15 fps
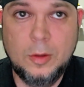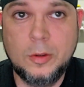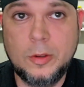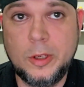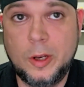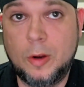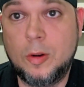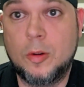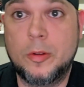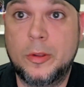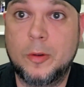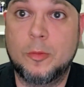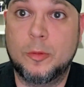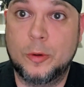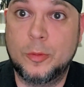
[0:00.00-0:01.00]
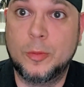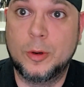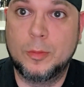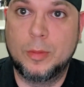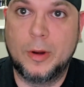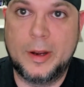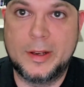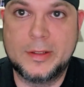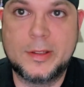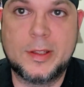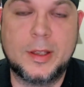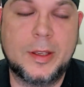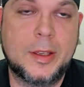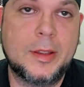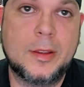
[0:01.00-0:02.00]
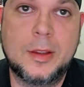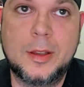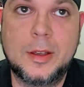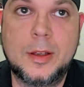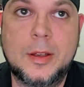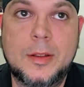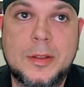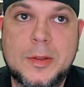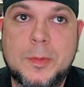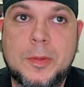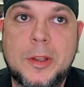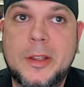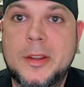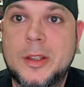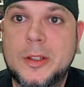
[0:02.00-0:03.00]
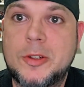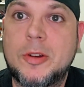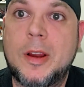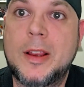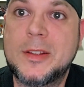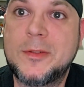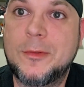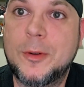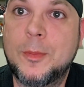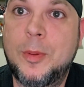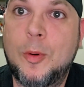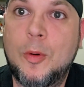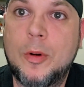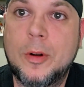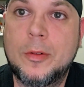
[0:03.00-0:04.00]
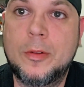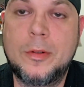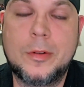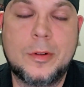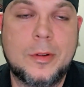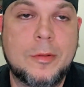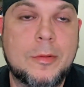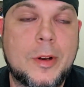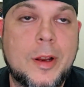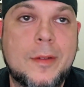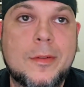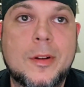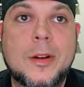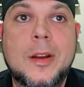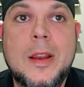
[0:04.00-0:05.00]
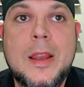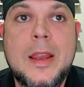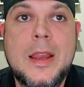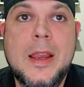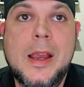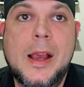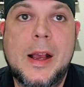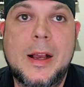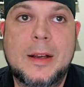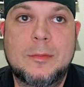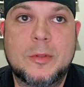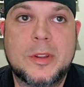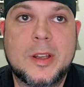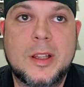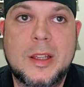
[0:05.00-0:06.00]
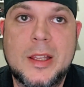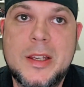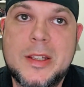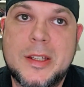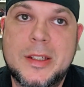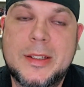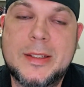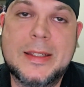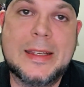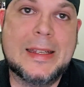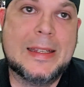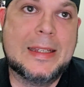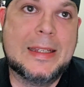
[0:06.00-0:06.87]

you know, or the rumor brand split, the split, the transfer portal or whatever, with Collision,